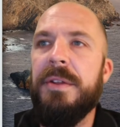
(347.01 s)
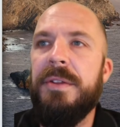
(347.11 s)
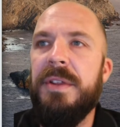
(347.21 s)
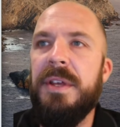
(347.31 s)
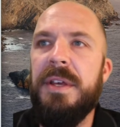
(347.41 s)

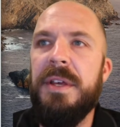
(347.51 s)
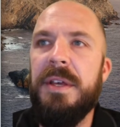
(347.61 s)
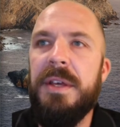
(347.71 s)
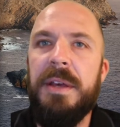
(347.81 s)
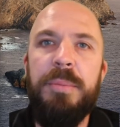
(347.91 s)
the
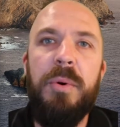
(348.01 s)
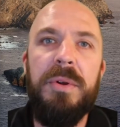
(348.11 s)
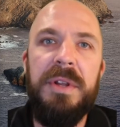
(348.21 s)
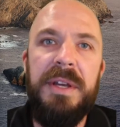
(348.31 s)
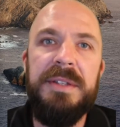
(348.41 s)

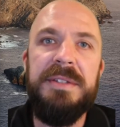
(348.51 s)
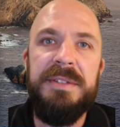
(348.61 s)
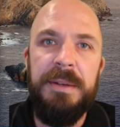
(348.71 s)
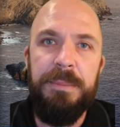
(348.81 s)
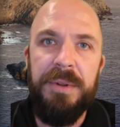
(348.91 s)
import leads
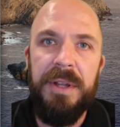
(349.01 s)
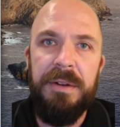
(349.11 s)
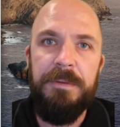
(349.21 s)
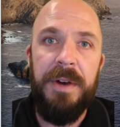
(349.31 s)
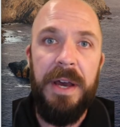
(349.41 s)
template
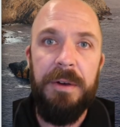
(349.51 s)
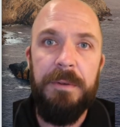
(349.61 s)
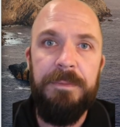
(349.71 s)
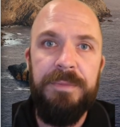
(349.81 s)
file.